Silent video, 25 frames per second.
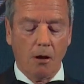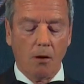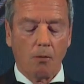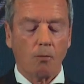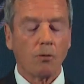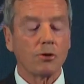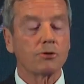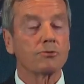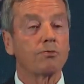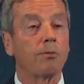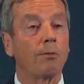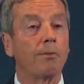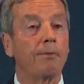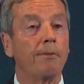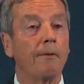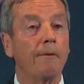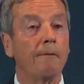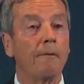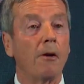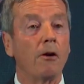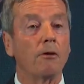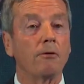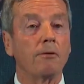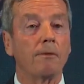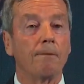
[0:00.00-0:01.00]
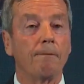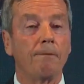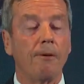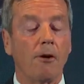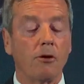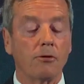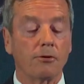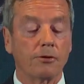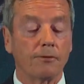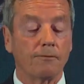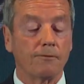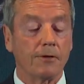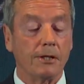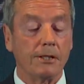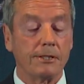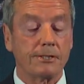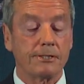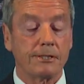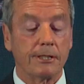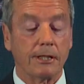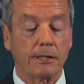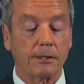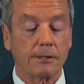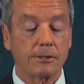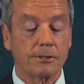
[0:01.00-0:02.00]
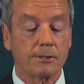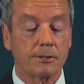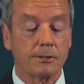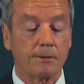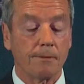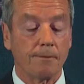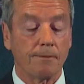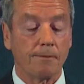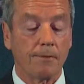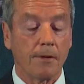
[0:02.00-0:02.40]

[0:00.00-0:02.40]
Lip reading: which will promote both of these things.